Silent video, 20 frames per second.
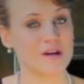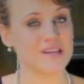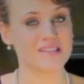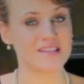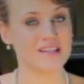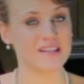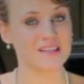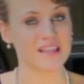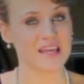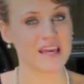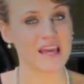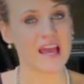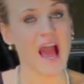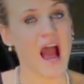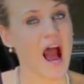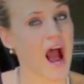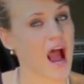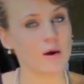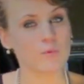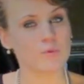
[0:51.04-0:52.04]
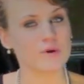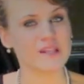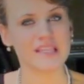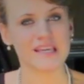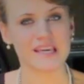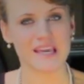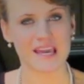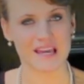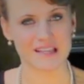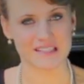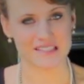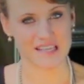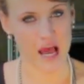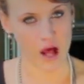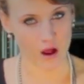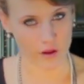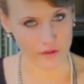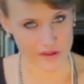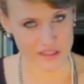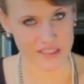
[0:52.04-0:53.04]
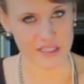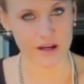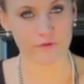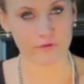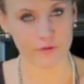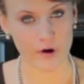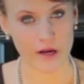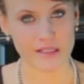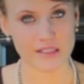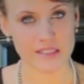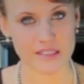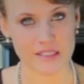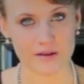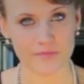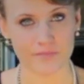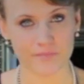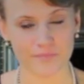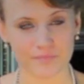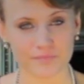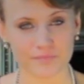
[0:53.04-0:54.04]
recently, I really can't tell the difference.